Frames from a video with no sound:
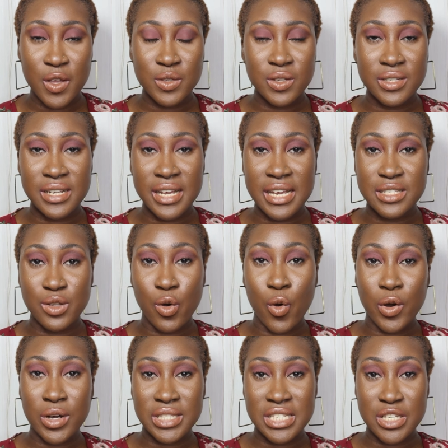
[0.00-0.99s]
So there's
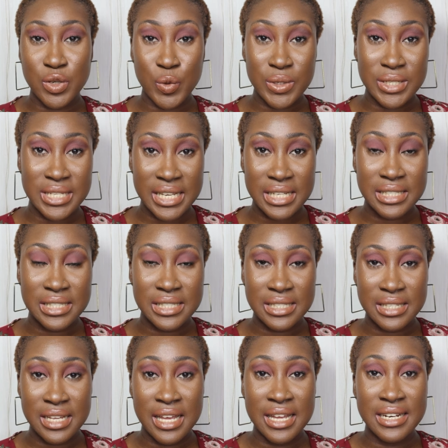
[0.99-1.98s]
octinosate,
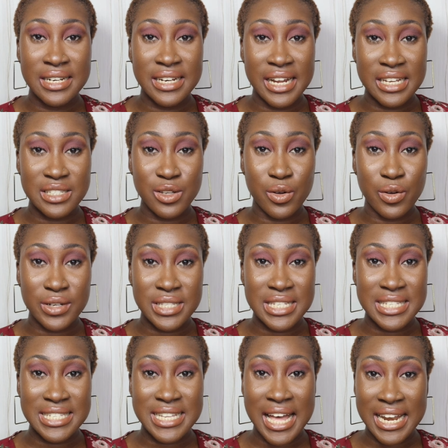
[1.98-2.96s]
there's
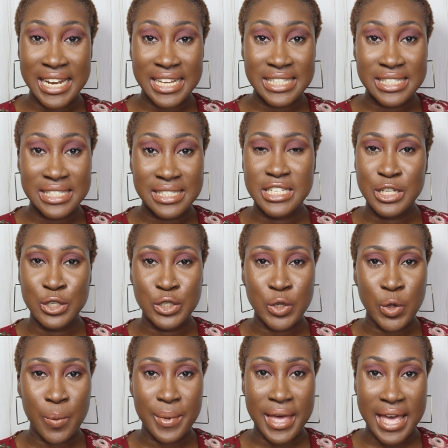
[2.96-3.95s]
octisalate,
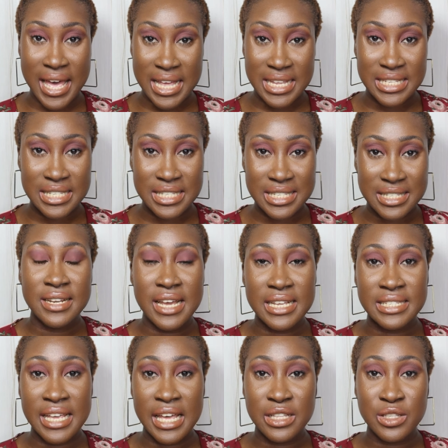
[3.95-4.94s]
tinosorb S,
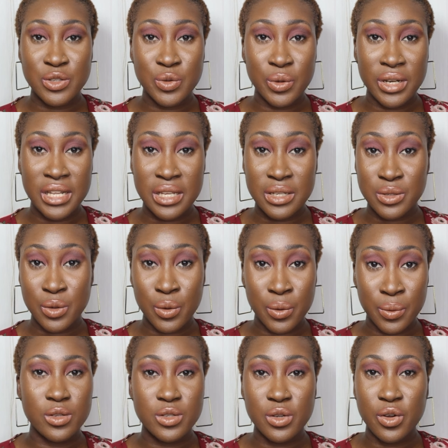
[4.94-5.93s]
there's
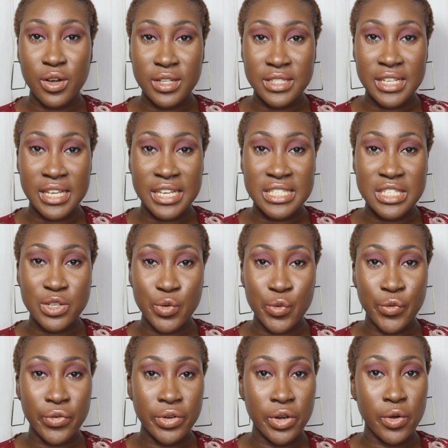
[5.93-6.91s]
enzolizo, it also contains
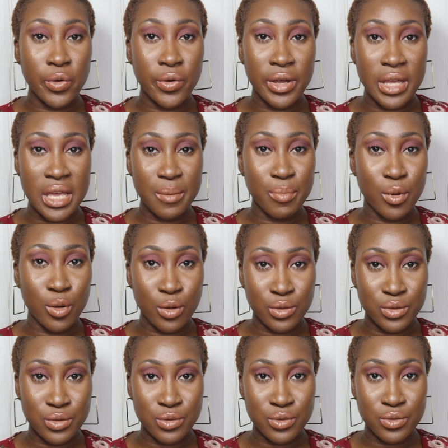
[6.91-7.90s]
uvonol A+,
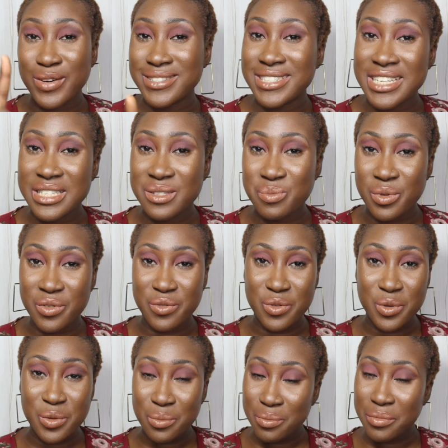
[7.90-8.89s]
contains
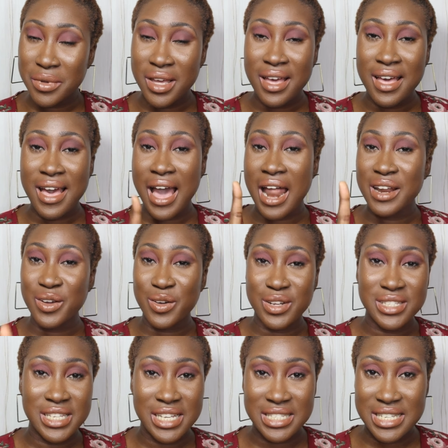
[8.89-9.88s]
perfume, and it
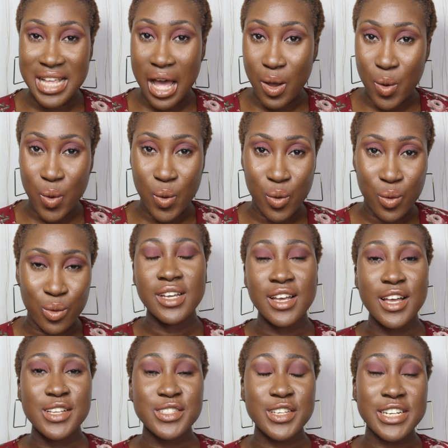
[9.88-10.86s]
contains alcohol.
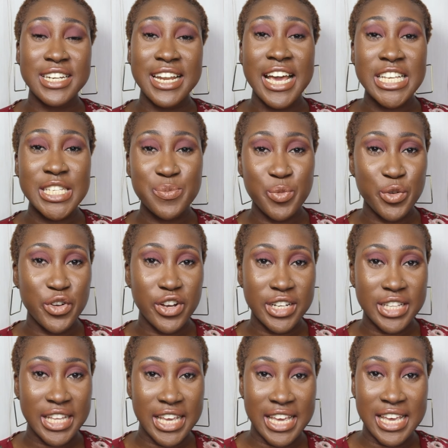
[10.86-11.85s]
So the next
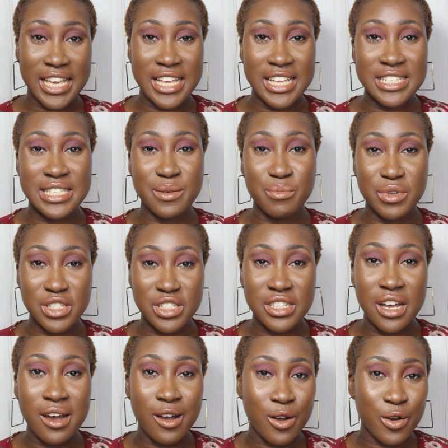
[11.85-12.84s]
product is the
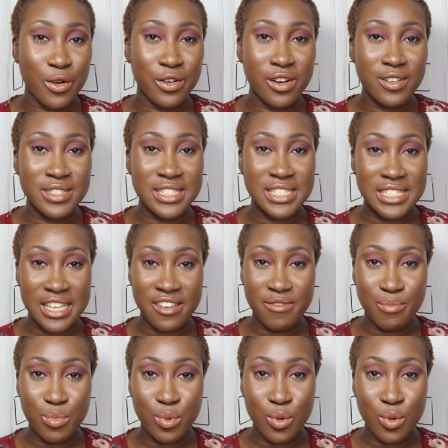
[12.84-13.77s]
Missha All-Round Safe